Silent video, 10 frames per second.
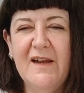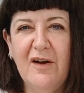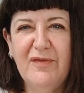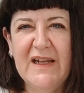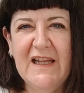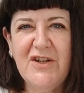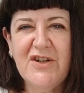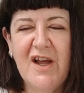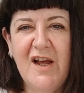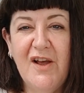in our
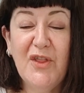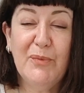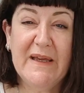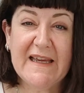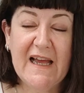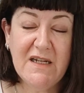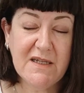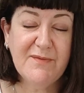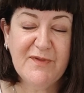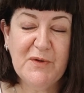village the weekend
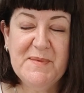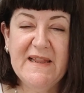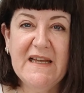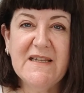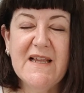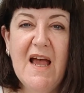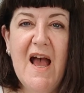as I'm filming this.